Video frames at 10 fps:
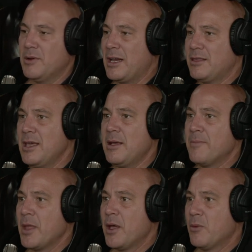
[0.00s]
And I think
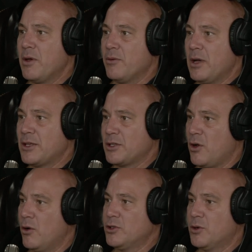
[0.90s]
we, as a
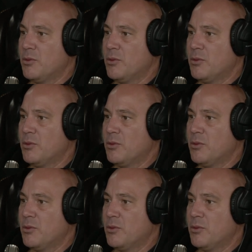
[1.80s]
culture,